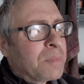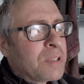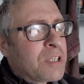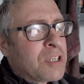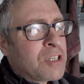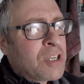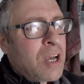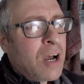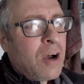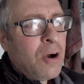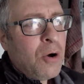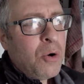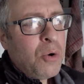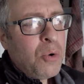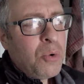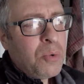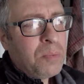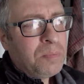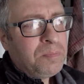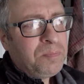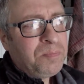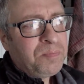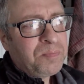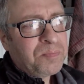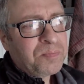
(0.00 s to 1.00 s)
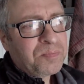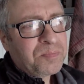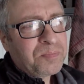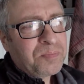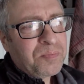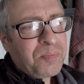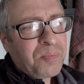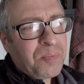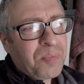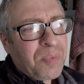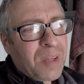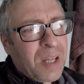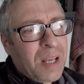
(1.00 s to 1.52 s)
So
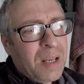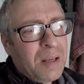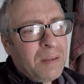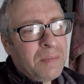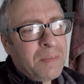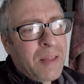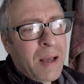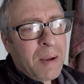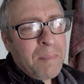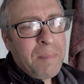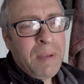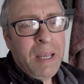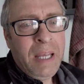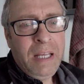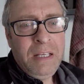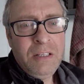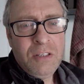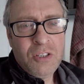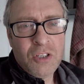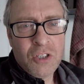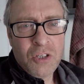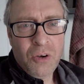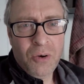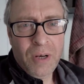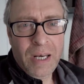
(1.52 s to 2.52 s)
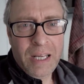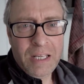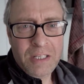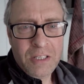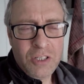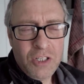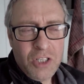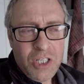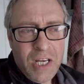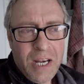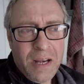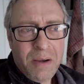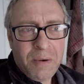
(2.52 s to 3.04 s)
that means toilets
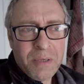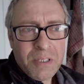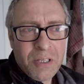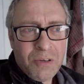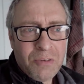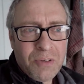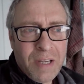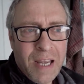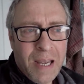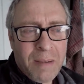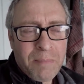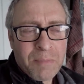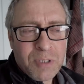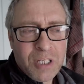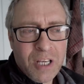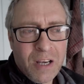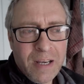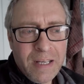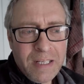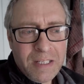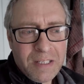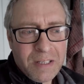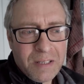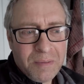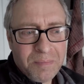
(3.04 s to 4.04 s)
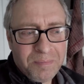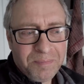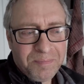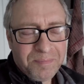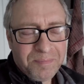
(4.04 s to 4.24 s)
and showers on campsites